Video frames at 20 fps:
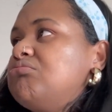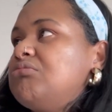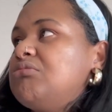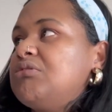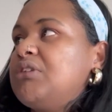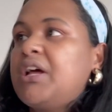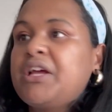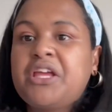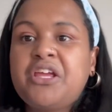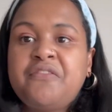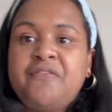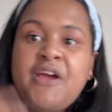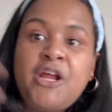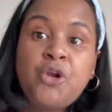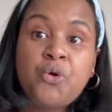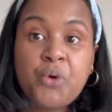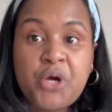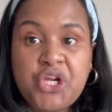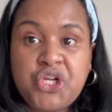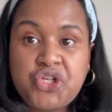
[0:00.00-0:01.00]
like
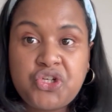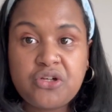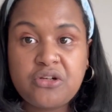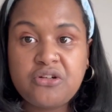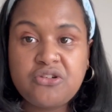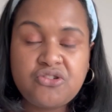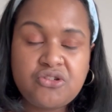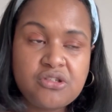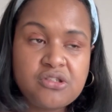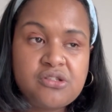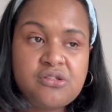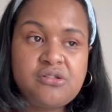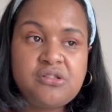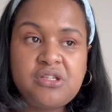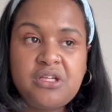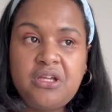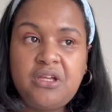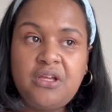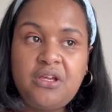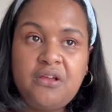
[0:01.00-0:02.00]
evaluation just to
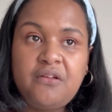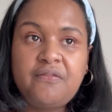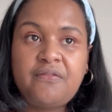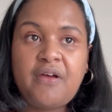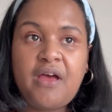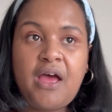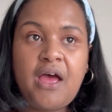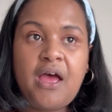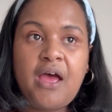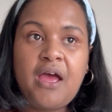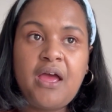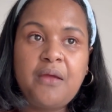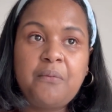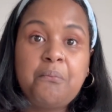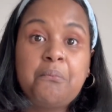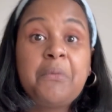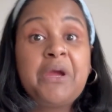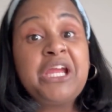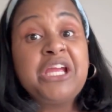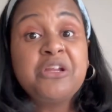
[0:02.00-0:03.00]
see if I
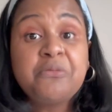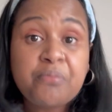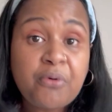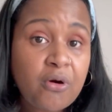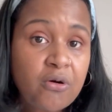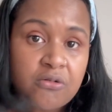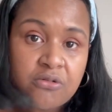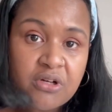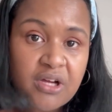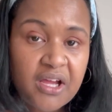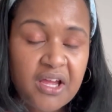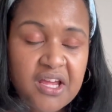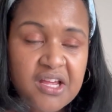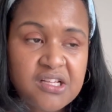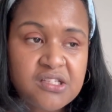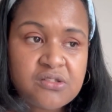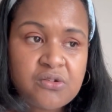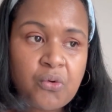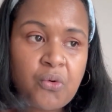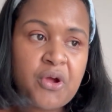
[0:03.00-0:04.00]
made
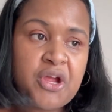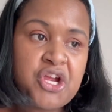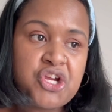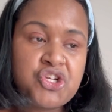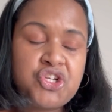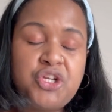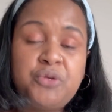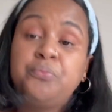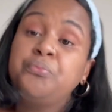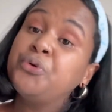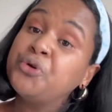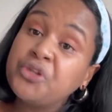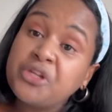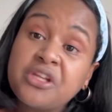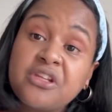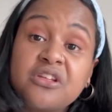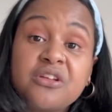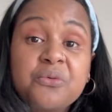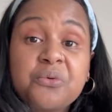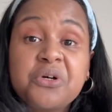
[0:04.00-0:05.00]
progress or actually put
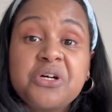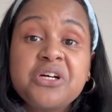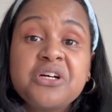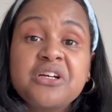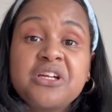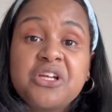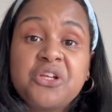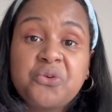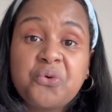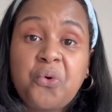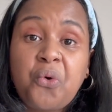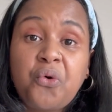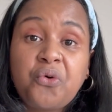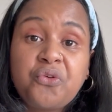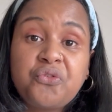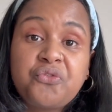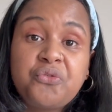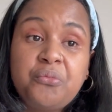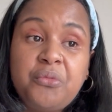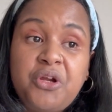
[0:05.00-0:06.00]
in the work in
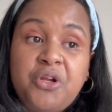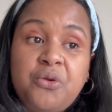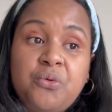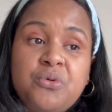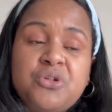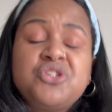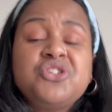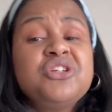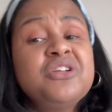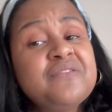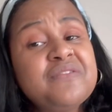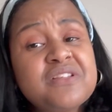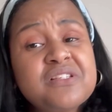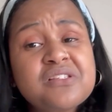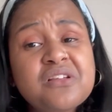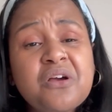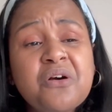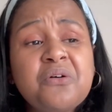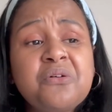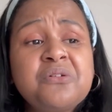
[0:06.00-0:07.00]
order for me to achieve these
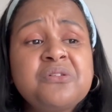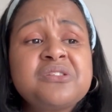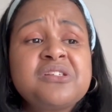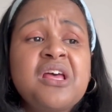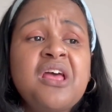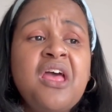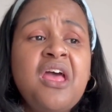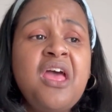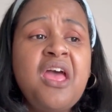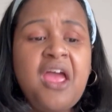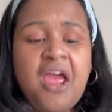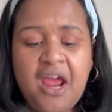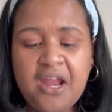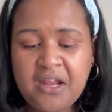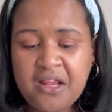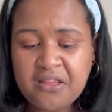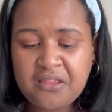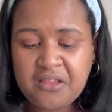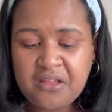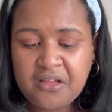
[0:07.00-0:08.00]
goals. And
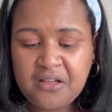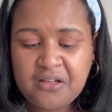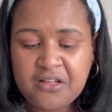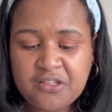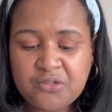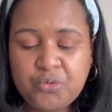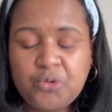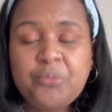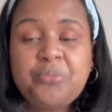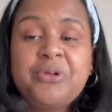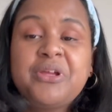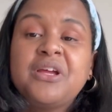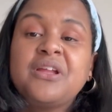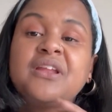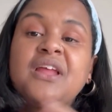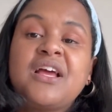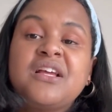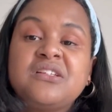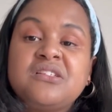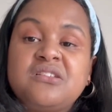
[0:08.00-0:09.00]
I think this will be a
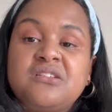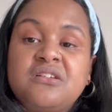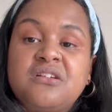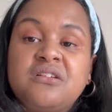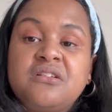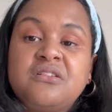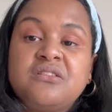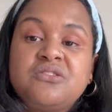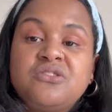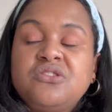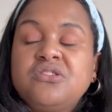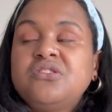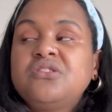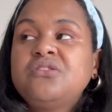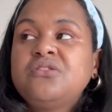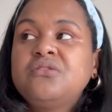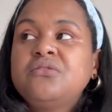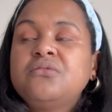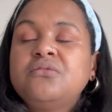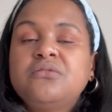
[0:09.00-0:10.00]
nice journal
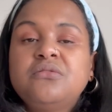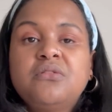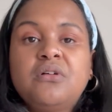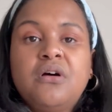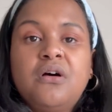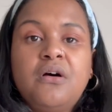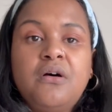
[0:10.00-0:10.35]
just to